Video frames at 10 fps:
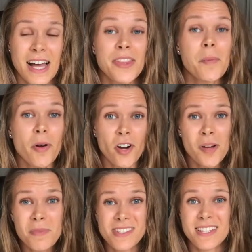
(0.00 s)
And the
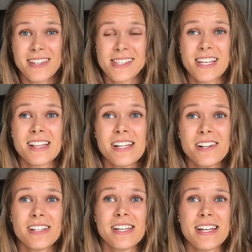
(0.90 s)
purpose in this
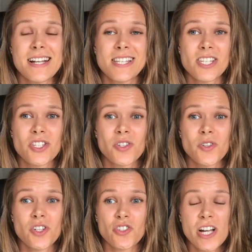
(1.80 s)
clearly is
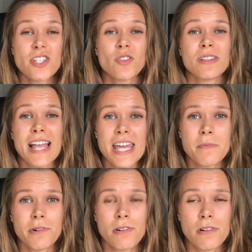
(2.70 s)
to try to
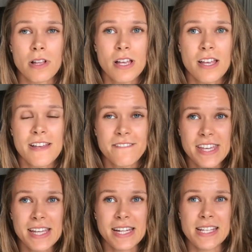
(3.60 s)
label
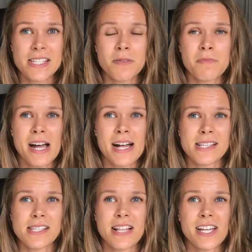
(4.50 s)
veganism
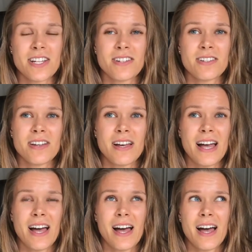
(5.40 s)
as like an
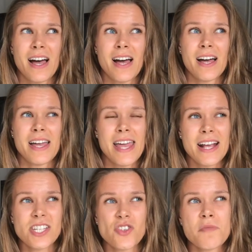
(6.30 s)

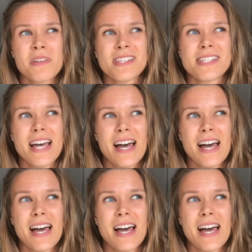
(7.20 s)
extremist,